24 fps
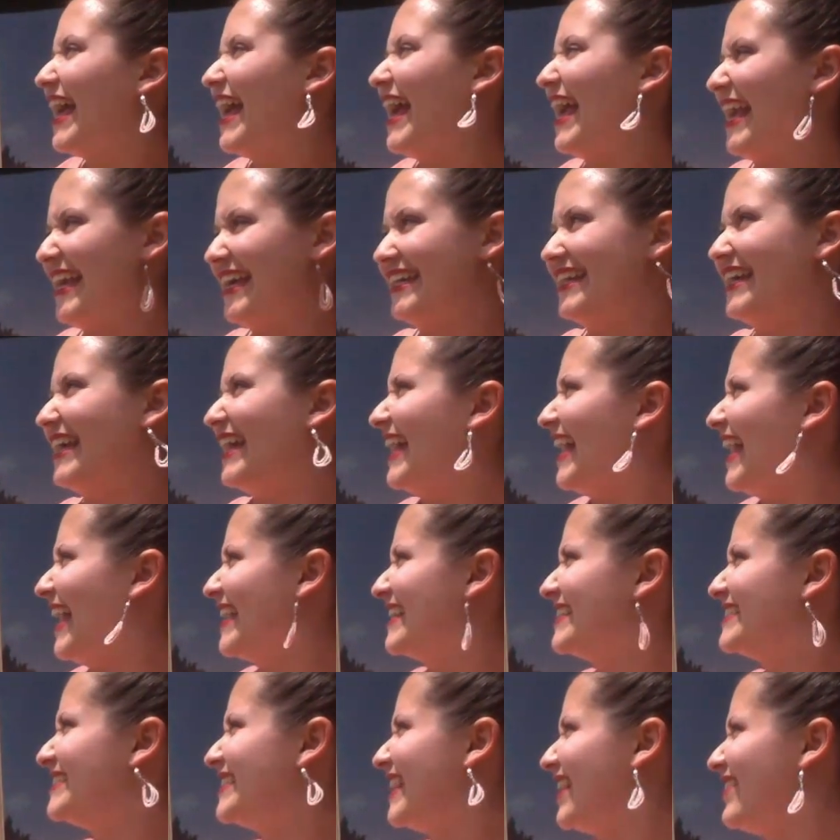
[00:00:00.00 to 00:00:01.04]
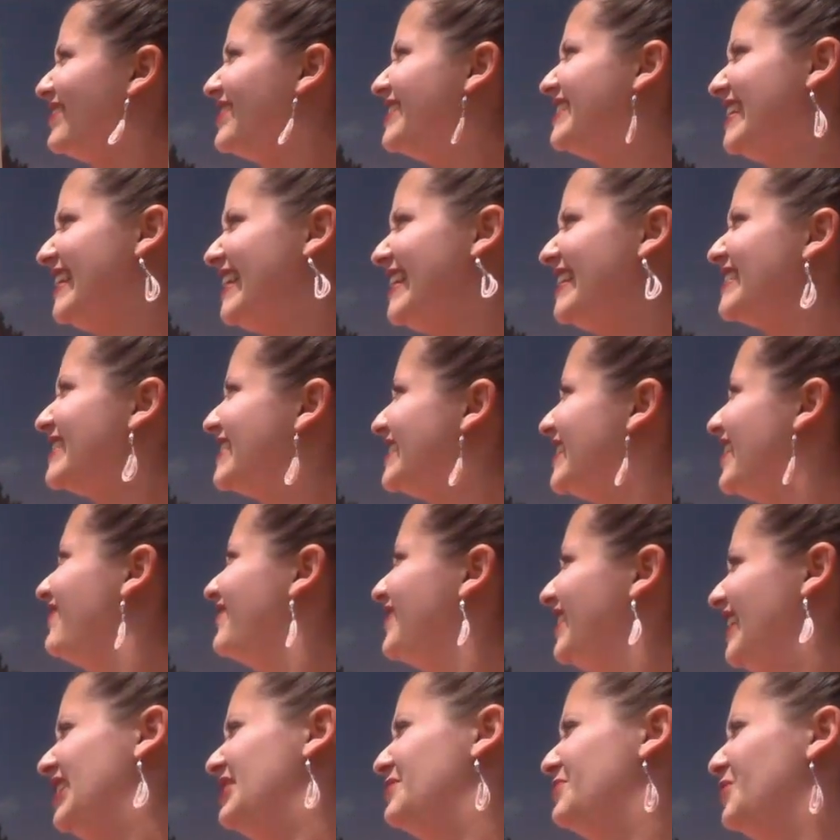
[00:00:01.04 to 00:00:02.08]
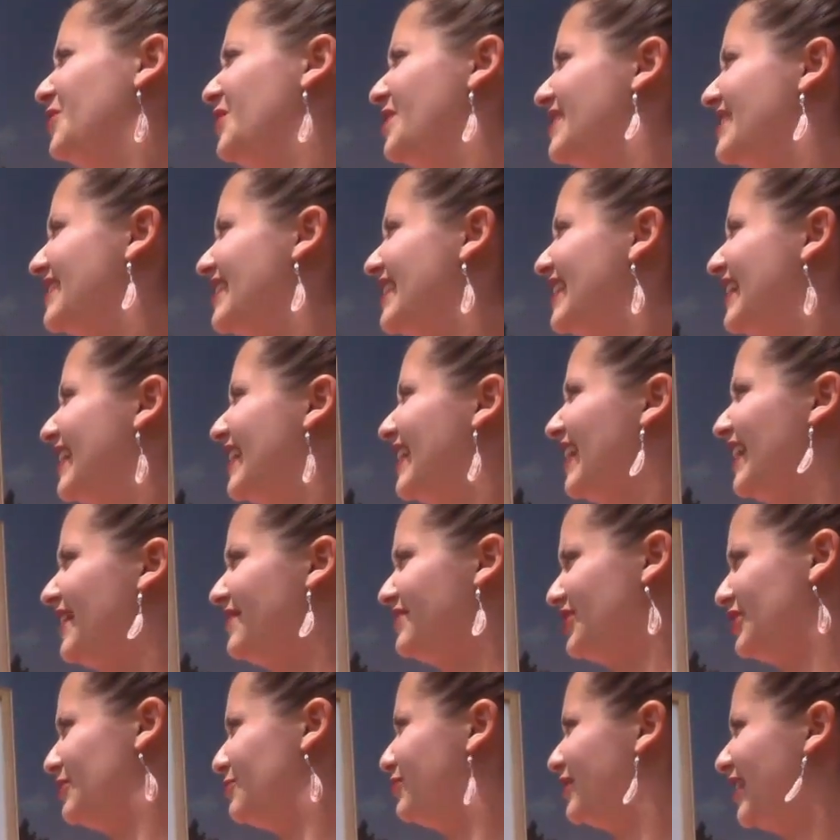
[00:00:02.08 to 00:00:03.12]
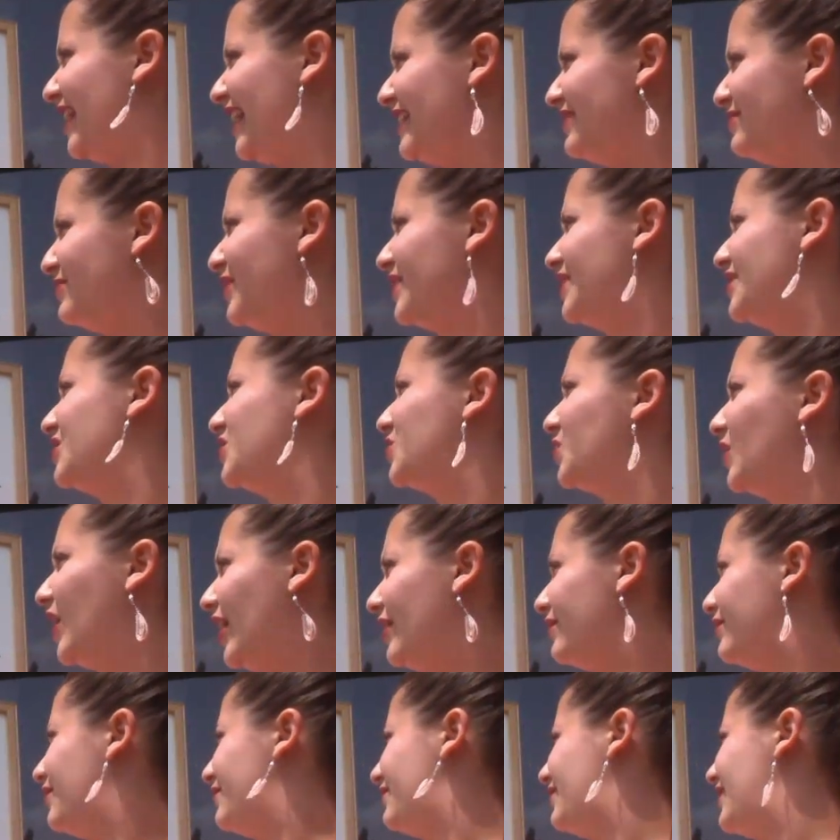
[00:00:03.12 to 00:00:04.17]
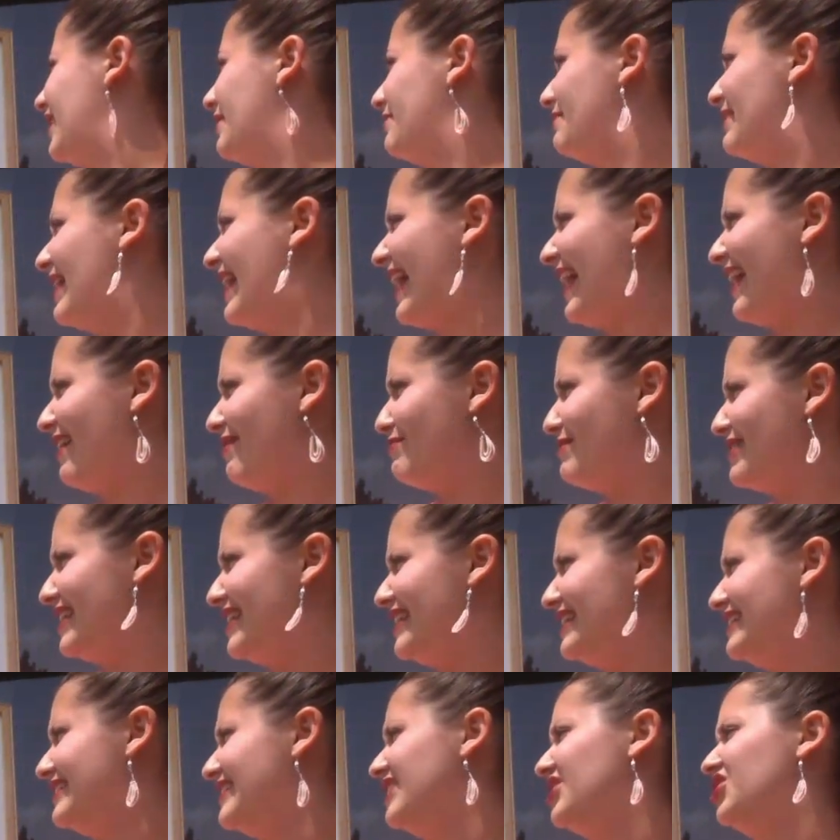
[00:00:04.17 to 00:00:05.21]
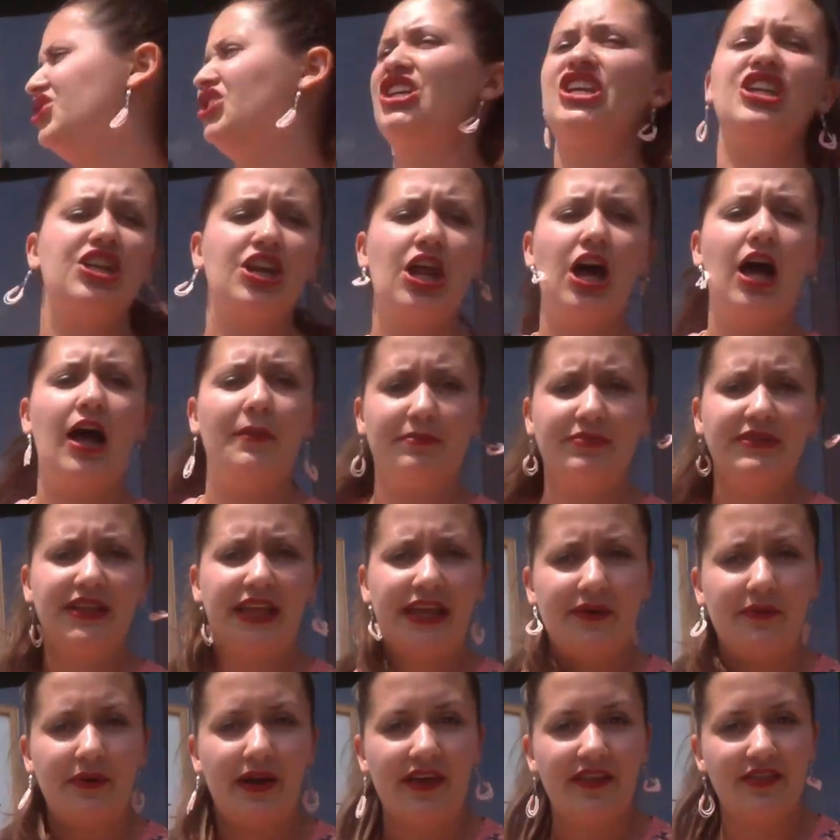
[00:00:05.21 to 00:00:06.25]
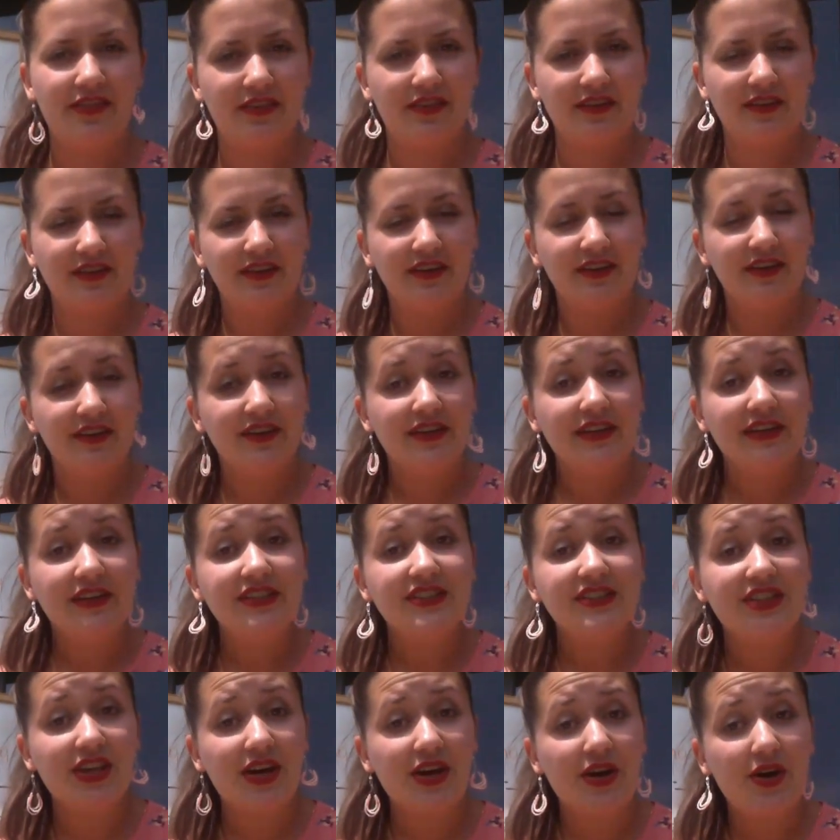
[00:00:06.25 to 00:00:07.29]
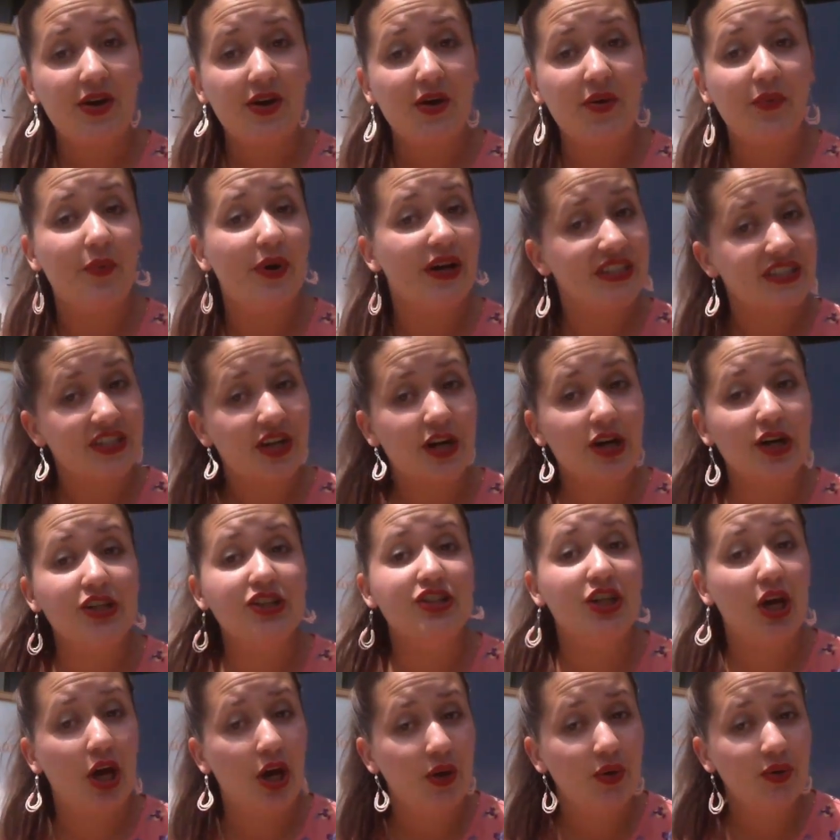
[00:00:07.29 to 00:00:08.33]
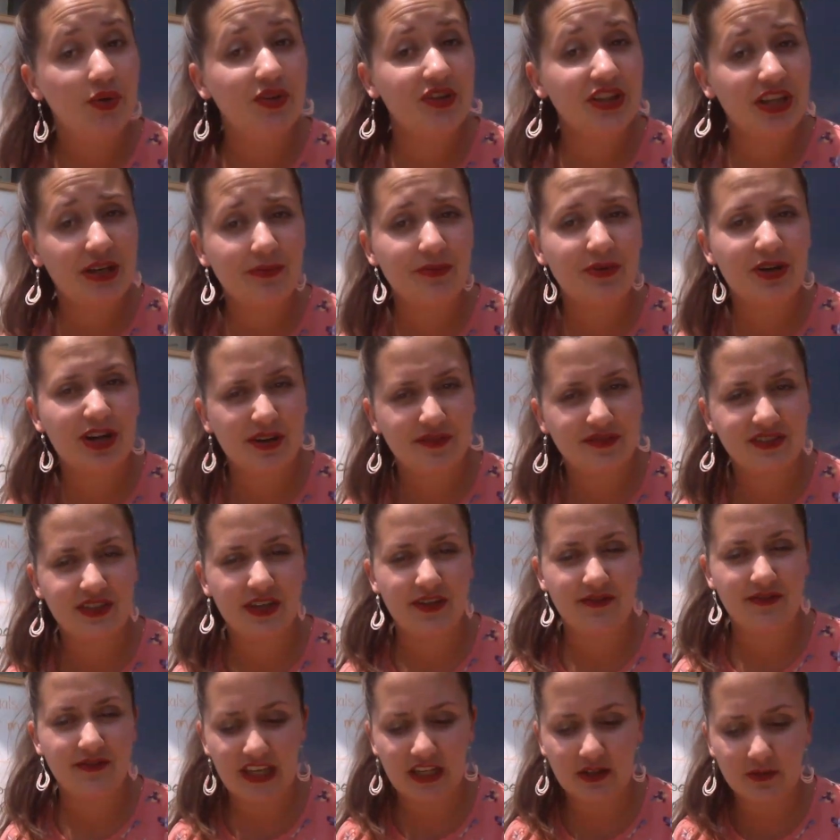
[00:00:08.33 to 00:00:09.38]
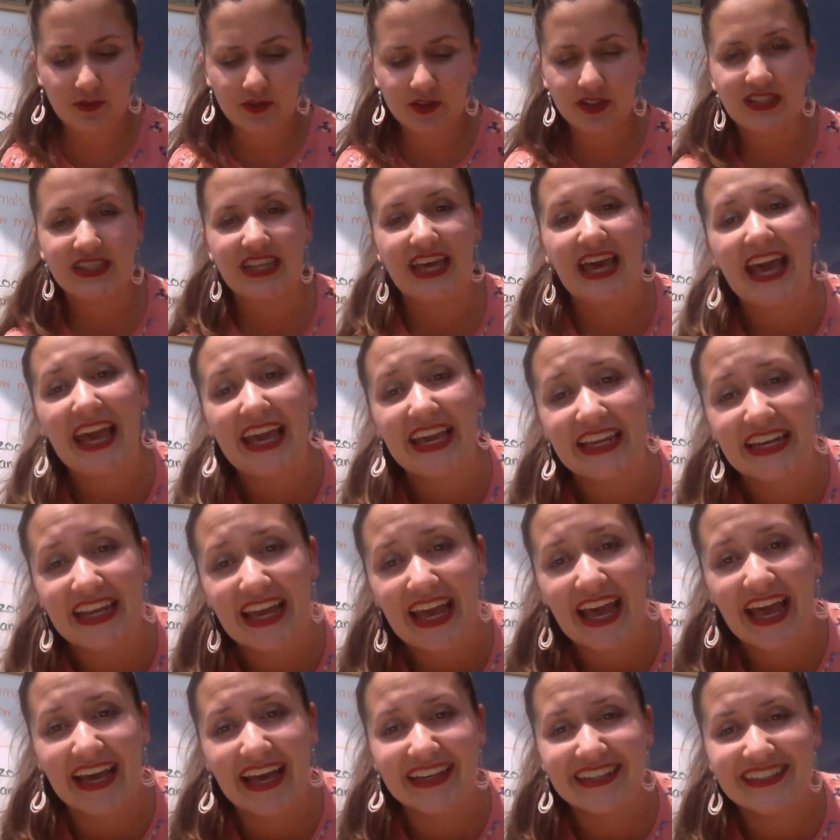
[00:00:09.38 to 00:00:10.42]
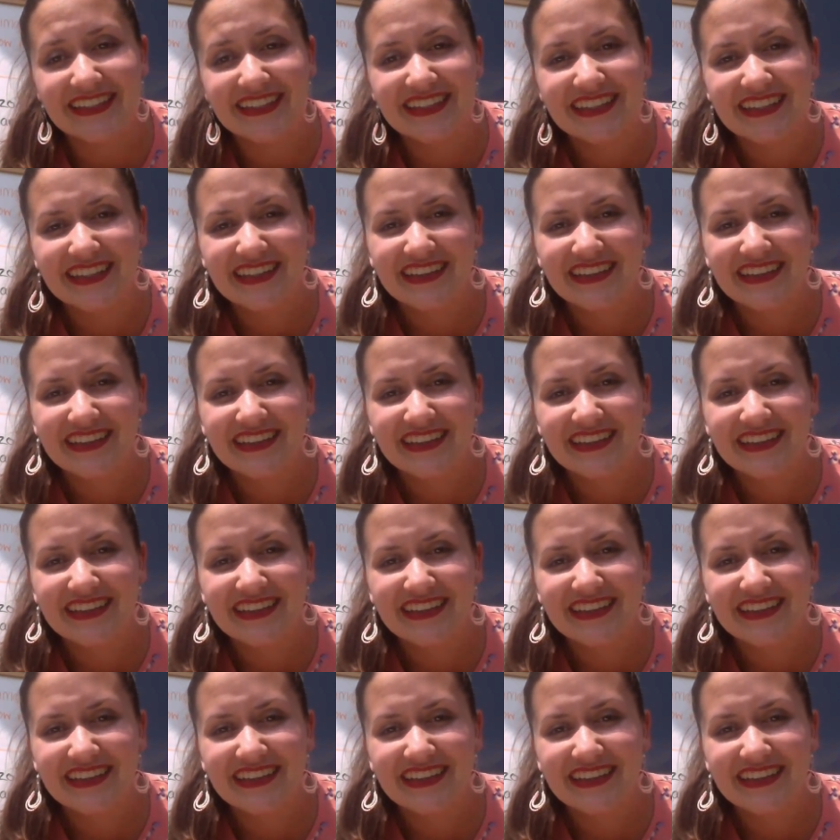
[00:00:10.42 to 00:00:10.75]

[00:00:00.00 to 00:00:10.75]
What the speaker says: Hannah has 17 stuffed animals. If she played with 12 of them, how many did she not play with? So what's our total number of stuffed animals that Hannah has?